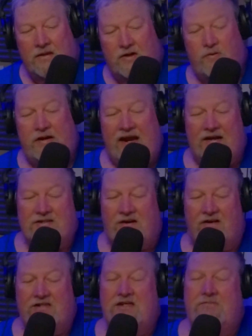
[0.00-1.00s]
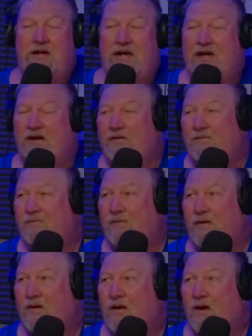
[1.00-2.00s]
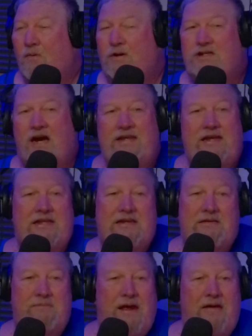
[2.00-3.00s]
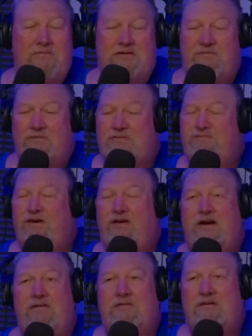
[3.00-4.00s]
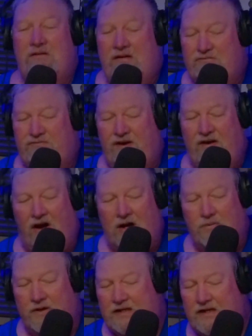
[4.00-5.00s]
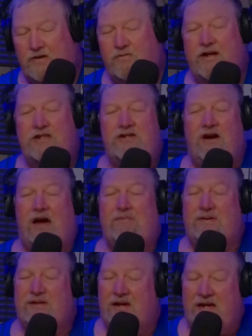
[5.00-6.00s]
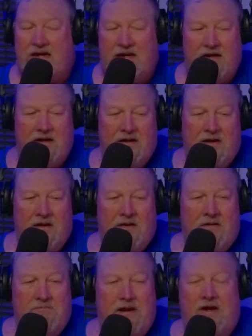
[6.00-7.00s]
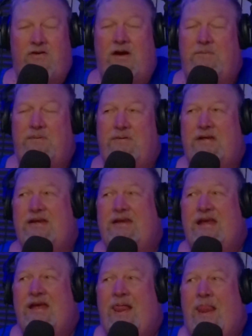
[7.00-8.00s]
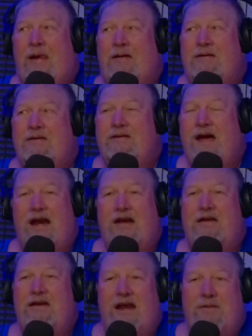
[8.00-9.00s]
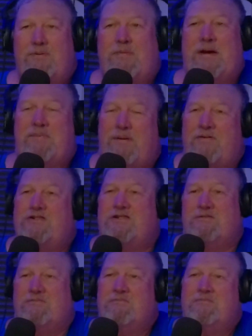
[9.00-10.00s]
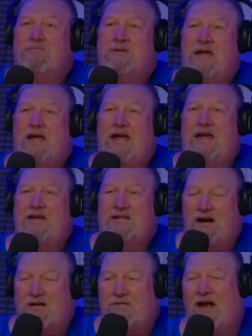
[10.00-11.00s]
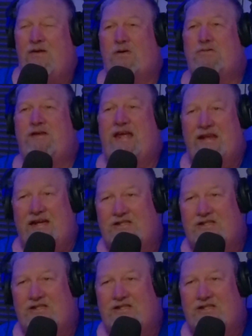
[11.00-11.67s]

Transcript: Greenhouse Arts and Media, which I think the man was very honorable. He did a great job. I thought he made a great, but not a Burbank person. And you talked about how he works with the LA